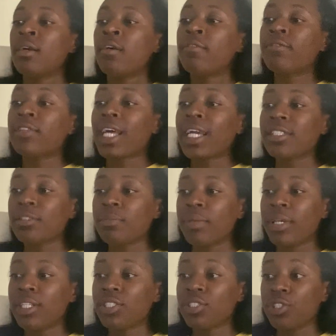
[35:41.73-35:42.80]
Flags and
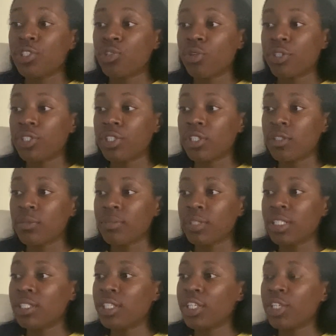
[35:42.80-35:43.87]
pennants are short-term
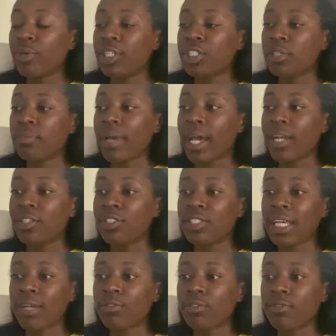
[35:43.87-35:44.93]
continuation patterns
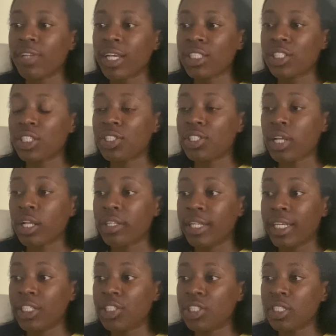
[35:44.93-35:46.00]
that reflect
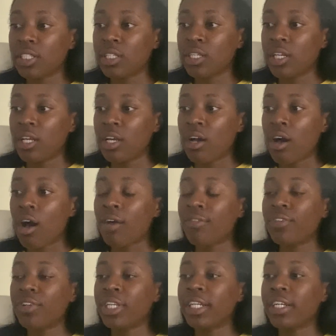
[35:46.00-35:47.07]
consolidation,
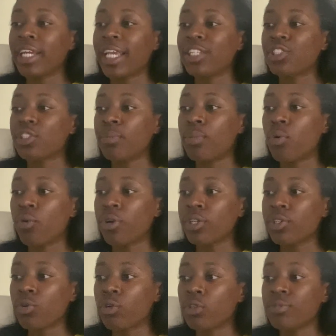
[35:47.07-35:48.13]
often near a
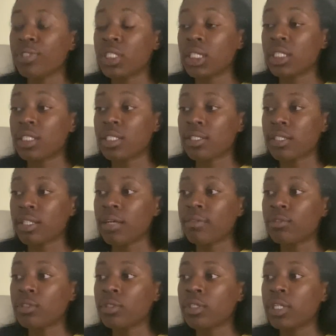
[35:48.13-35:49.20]
support or resistance
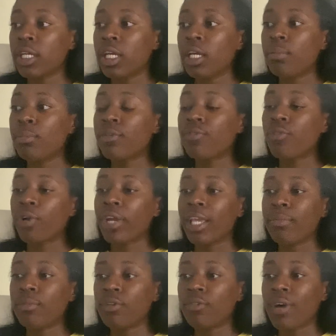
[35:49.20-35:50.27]
level before a
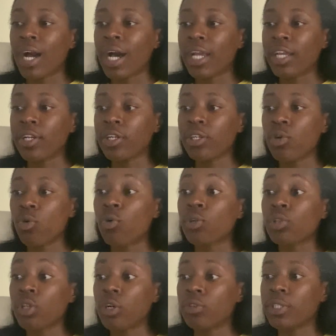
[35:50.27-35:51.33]
move higher or
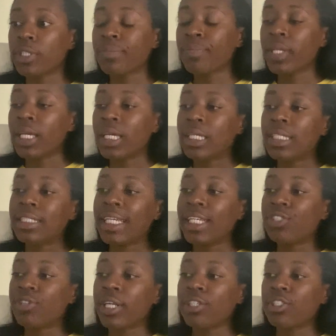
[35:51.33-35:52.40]
lower. Day
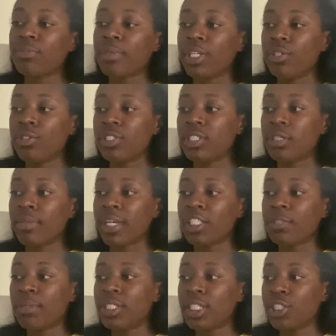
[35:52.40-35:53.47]
traders may use them as
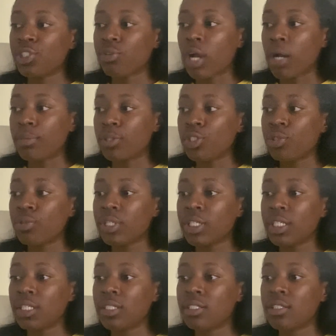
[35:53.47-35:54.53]
potential
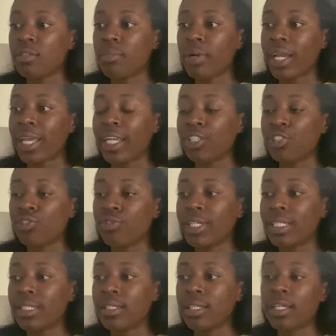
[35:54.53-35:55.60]
opportunities to buy a
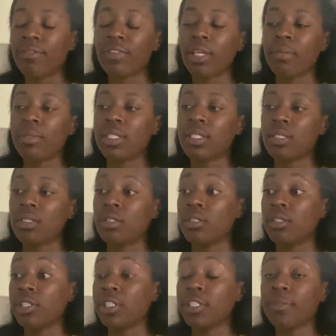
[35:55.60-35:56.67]
trend if they missed it
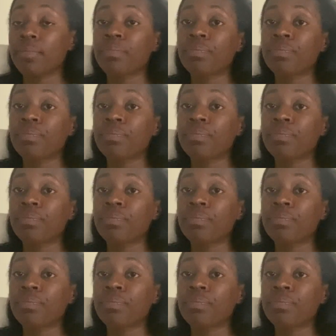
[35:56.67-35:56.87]
earlier.